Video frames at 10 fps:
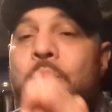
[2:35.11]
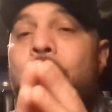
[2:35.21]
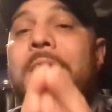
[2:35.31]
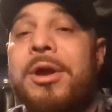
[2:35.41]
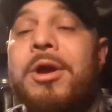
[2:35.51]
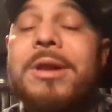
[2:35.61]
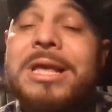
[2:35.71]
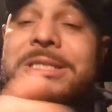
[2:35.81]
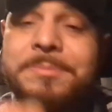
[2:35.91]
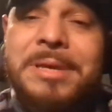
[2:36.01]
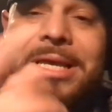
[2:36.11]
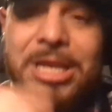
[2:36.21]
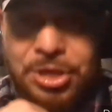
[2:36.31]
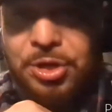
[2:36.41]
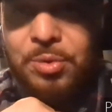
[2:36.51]
What it hurt is me
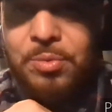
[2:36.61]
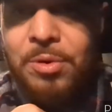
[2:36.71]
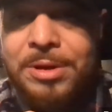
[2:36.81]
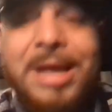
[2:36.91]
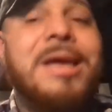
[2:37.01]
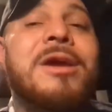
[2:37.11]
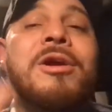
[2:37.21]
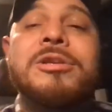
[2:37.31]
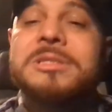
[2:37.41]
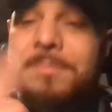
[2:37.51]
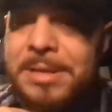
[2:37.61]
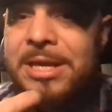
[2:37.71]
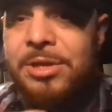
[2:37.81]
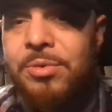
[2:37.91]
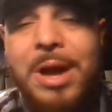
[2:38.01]
and you, okay? It hurts
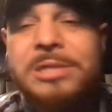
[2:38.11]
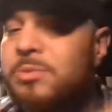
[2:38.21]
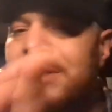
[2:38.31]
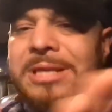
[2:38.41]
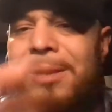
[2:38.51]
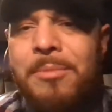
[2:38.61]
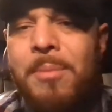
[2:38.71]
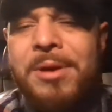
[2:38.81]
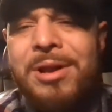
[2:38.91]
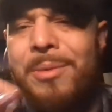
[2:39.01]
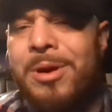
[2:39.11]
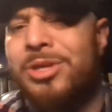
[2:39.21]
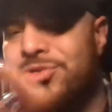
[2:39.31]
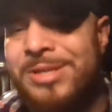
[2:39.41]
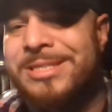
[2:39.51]
me and you. I just want to take a moment here. I want
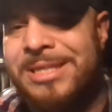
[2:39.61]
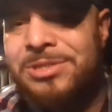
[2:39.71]
to address